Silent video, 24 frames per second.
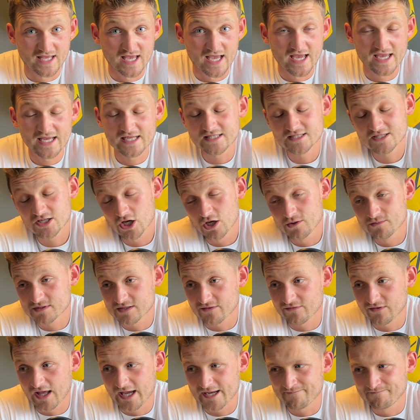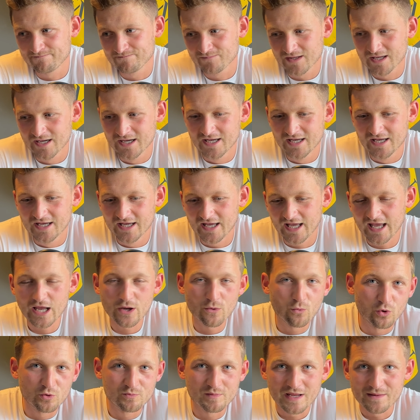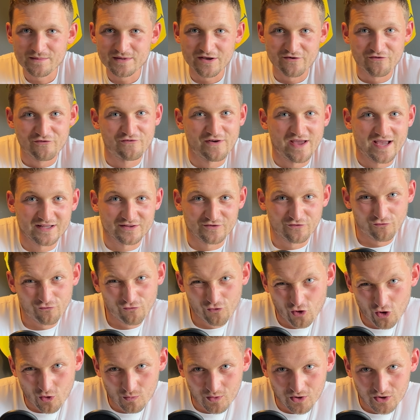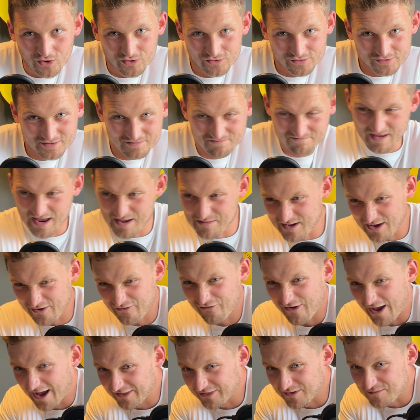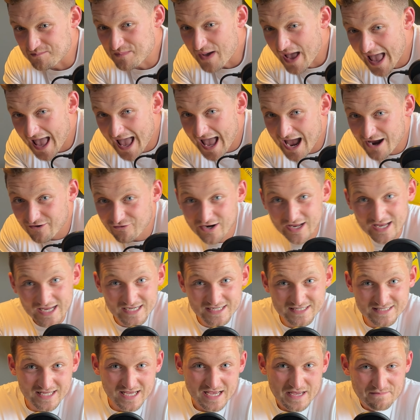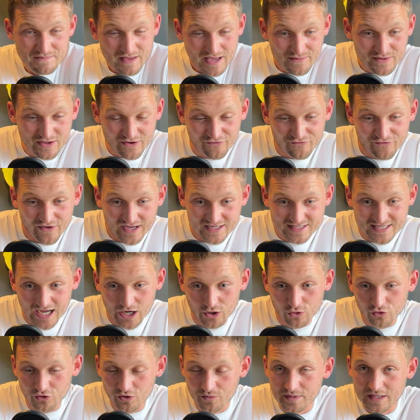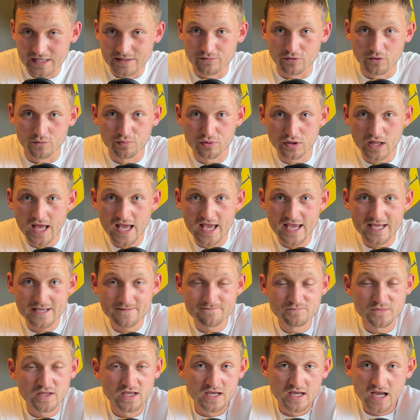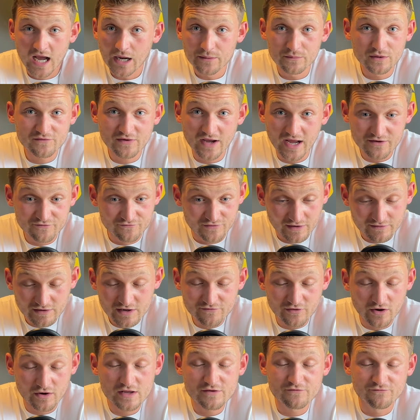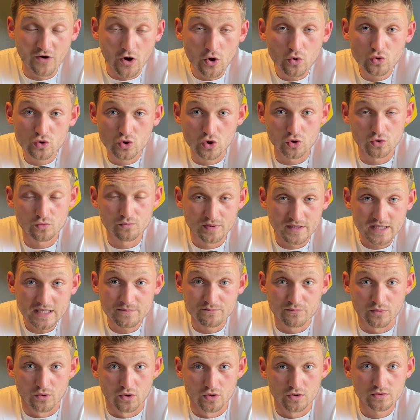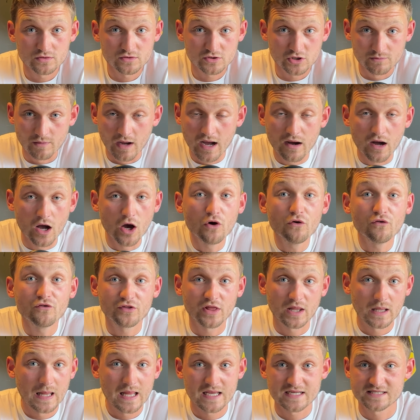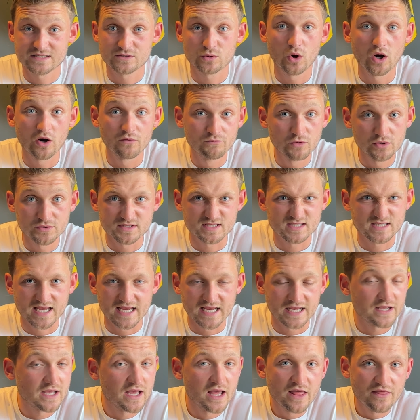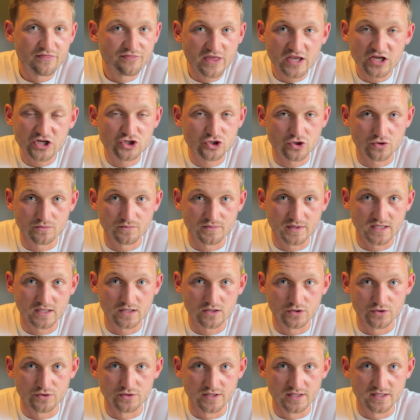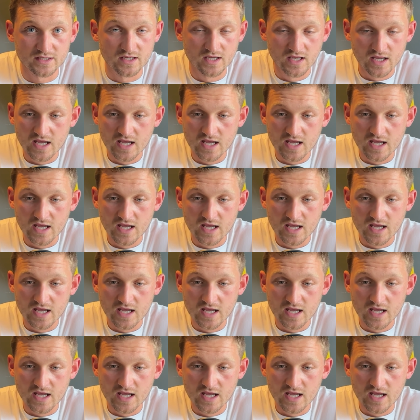there in terms of like it would maybe affect the four balls, maybe affect the pairings, maybe affect how other people play. And we've had very, very vocal people come out over the last 12 months saying they shouldn't be included.